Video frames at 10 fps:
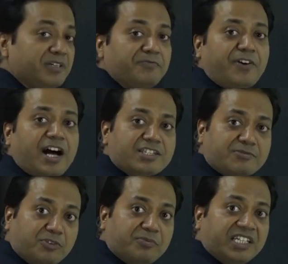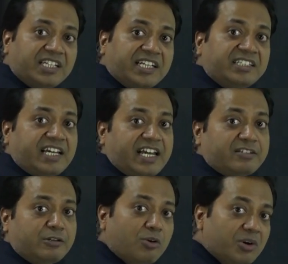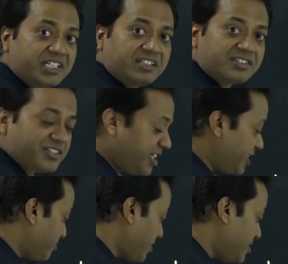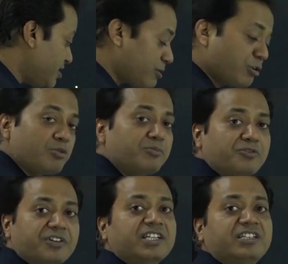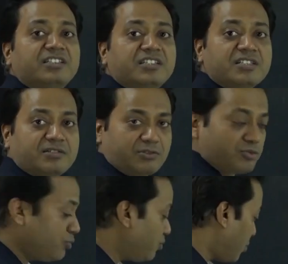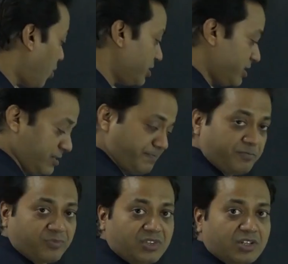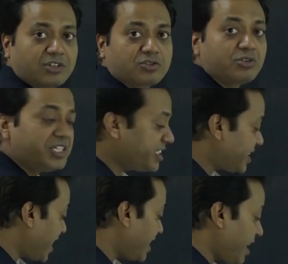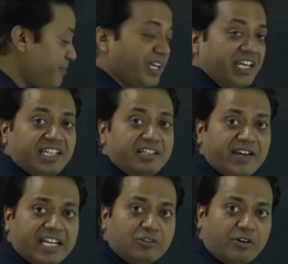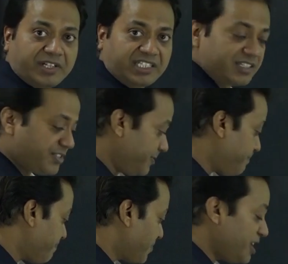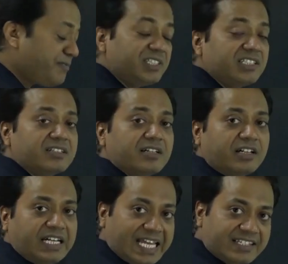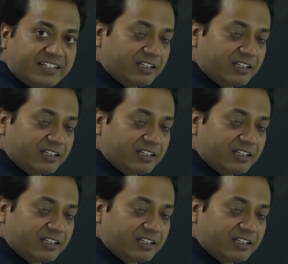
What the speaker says: it will be fast moving. It has low energy, it may be slow moving in these two walls. So it can have any value of energy if it is a